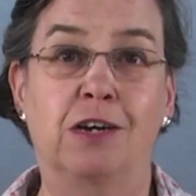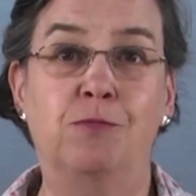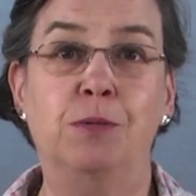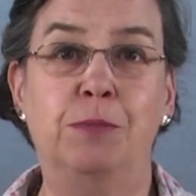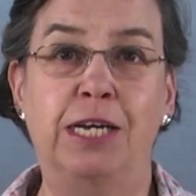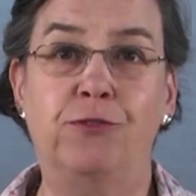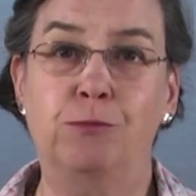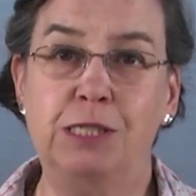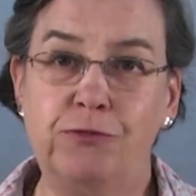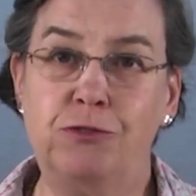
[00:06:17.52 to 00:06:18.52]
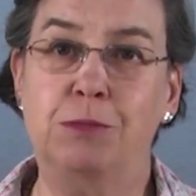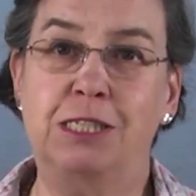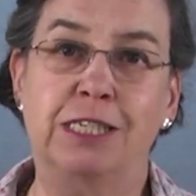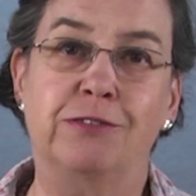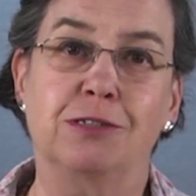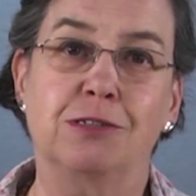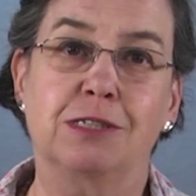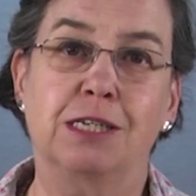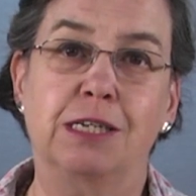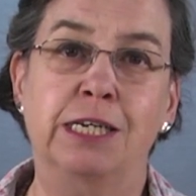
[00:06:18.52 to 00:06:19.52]
have been made from different materials,
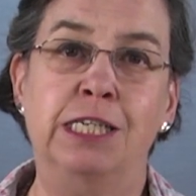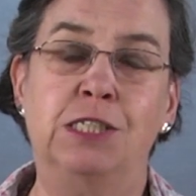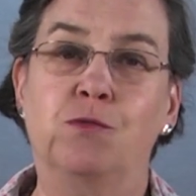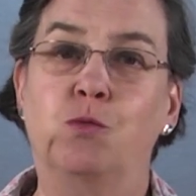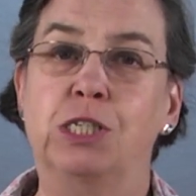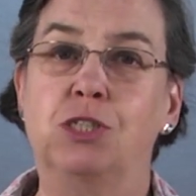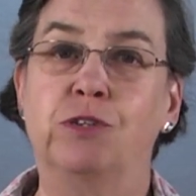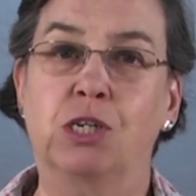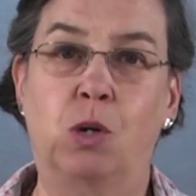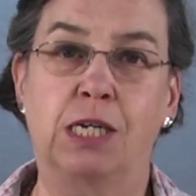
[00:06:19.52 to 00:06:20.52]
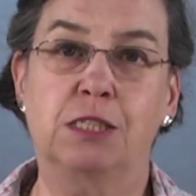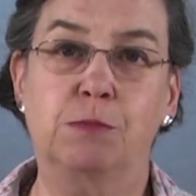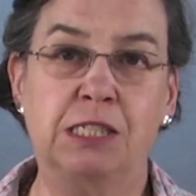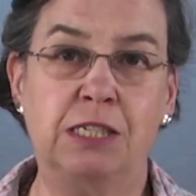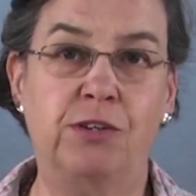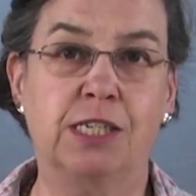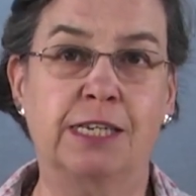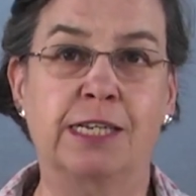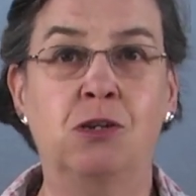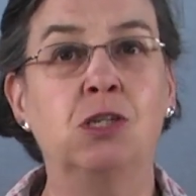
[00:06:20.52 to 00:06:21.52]
each of which requires specific
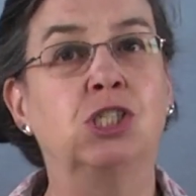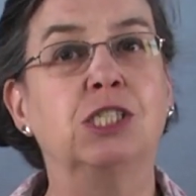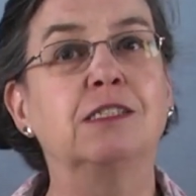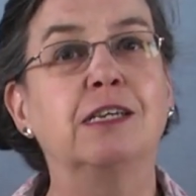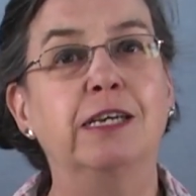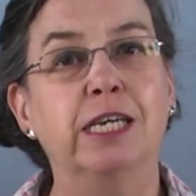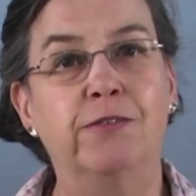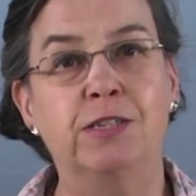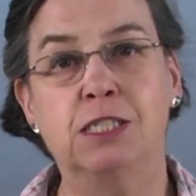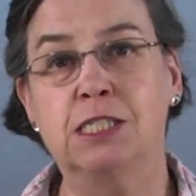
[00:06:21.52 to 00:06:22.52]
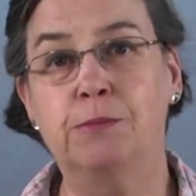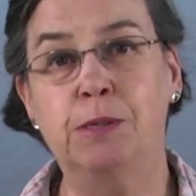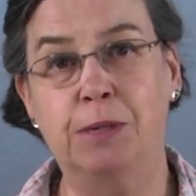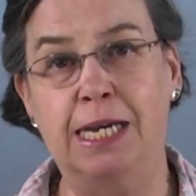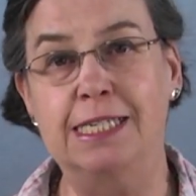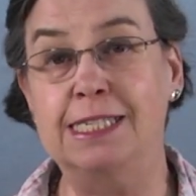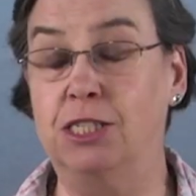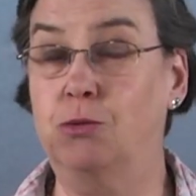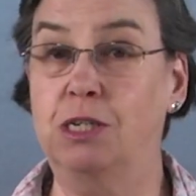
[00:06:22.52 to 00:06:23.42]
technologies if it is to be made into an